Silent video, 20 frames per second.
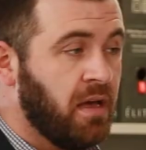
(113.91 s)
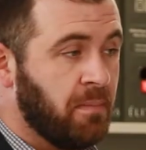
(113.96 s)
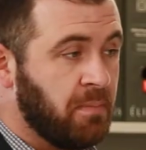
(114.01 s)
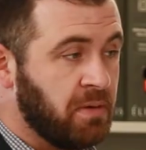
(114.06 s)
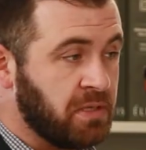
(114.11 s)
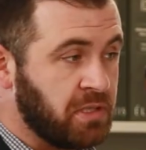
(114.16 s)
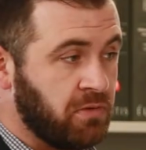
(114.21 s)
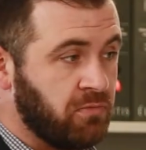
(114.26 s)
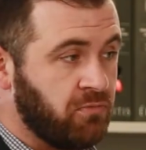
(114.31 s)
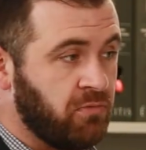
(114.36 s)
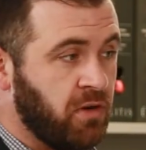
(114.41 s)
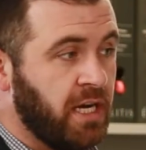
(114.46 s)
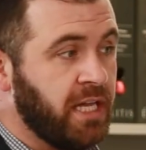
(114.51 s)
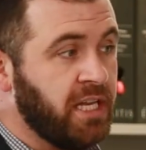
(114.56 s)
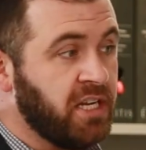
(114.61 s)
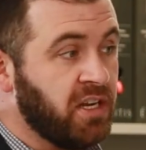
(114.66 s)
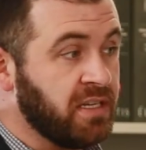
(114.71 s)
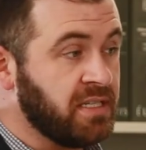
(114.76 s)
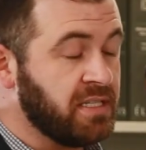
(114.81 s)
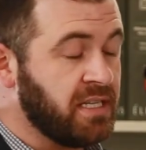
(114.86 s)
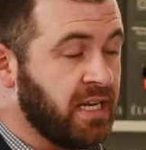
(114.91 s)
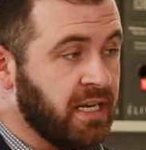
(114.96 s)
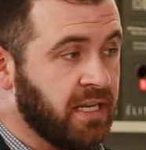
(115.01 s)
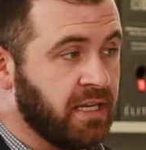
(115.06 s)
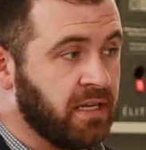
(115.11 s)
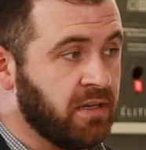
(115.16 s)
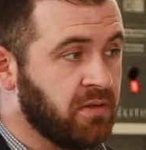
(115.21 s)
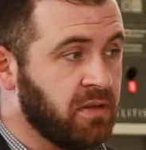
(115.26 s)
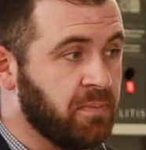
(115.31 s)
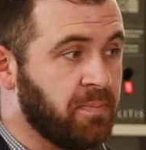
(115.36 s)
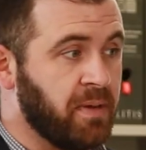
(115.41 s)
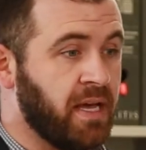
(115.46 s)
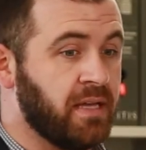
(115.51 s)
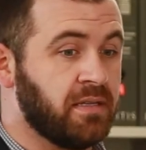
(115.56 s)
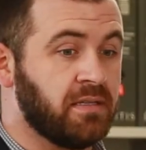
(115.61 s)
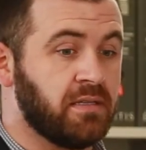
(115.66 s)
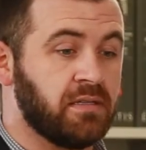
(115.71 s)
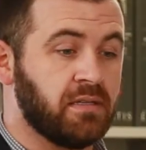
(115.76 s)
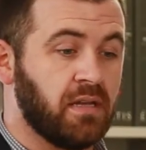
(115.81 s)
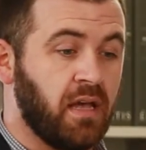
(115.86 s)
Put some really nice linen on the
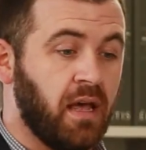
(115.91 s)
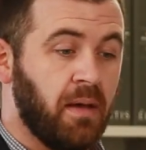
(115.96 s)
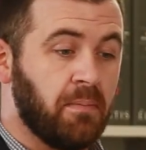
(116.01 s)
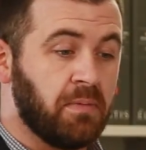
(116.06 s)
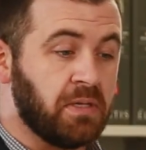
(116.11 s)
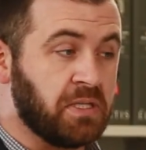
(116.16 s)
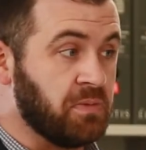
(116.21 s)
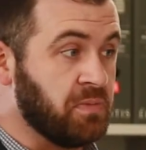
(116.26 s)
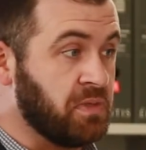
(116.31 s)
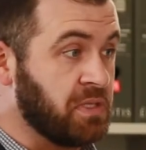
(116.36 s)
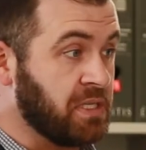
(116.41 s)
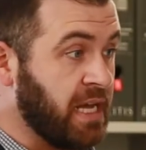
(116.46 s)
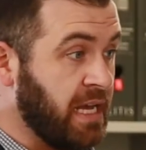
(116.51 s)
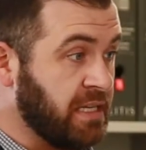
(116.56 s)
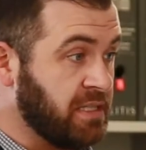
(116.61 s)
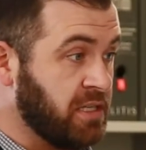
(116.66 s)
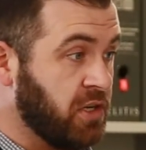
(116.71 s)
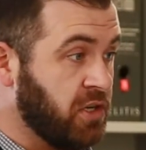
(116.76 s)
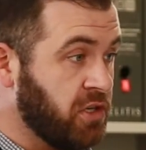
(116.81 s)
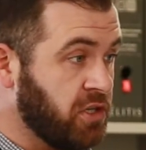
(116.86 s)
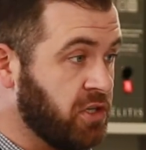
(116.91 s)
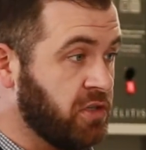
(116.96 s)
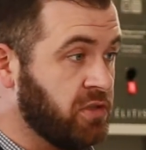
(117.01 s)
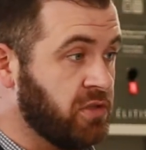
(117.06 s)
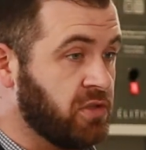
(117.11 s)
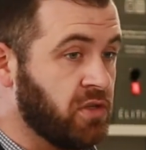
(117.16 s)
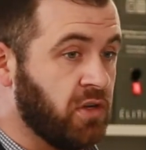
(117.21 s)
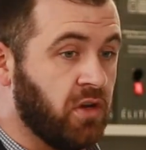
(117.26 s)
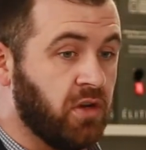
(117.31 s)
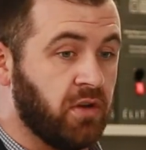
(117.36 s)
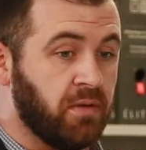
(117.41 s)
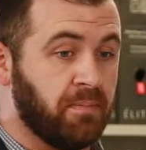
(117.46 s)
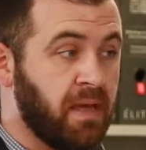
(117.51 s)
beds, put some scatter cushions on,